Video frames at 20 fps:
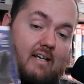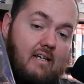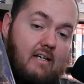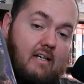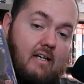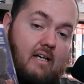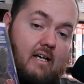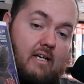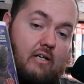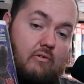
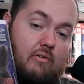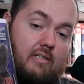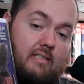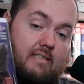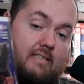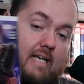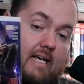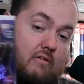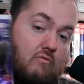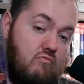who is
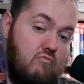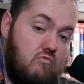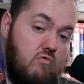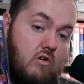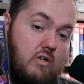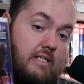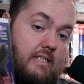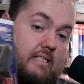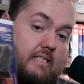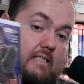a
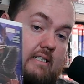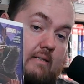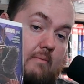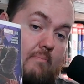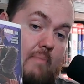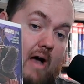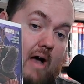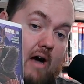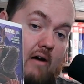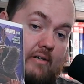rookie
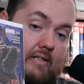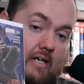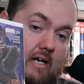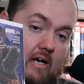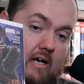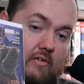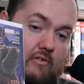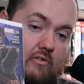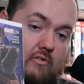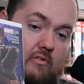bounty
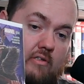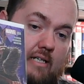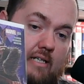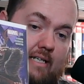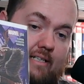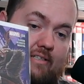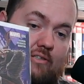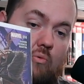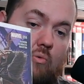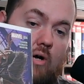hunter
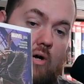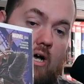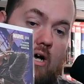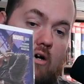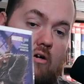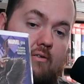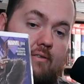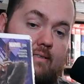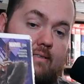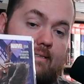as
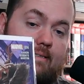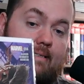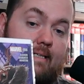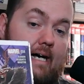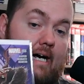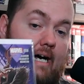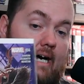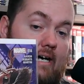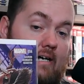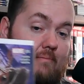well. For
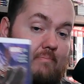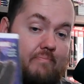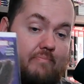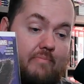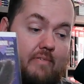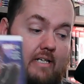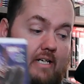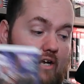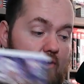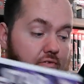
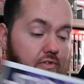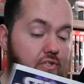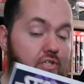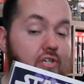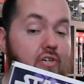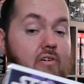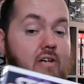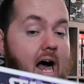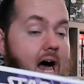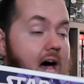
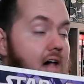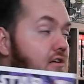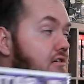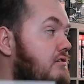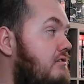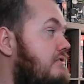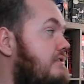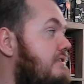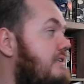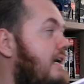
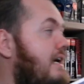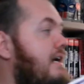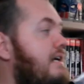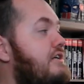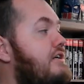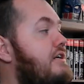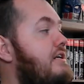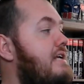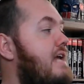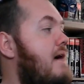$2, I
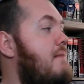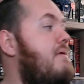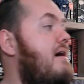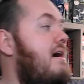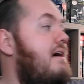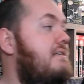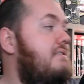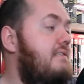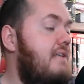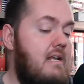could not
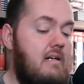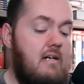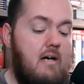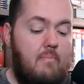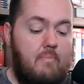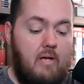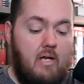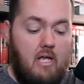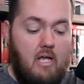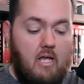pass that up.
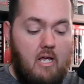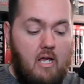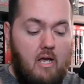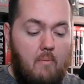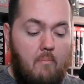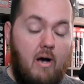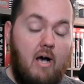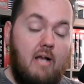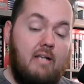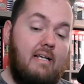
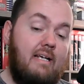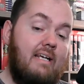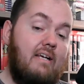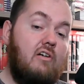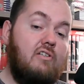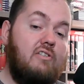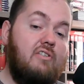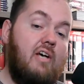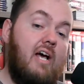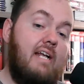But he
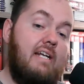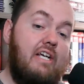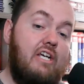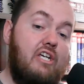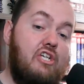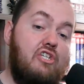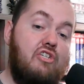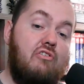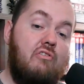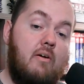also had
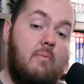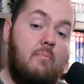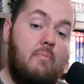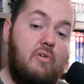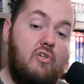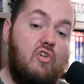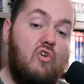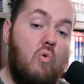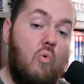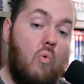issue number
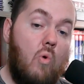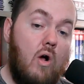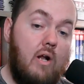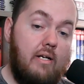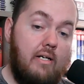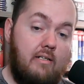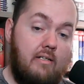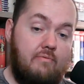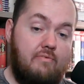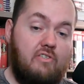
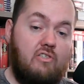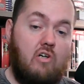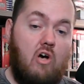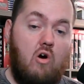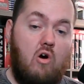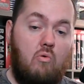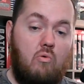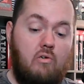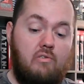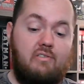20 of Star
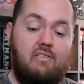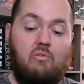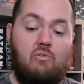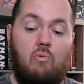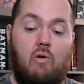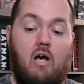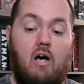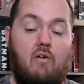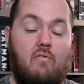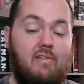Wars as
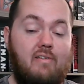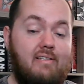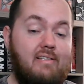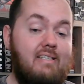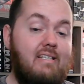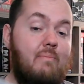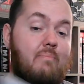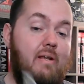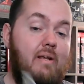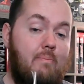well. This is
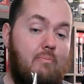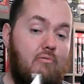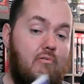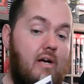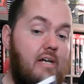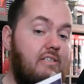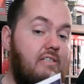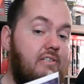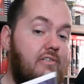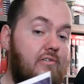a bit
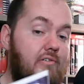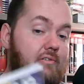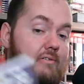pricier,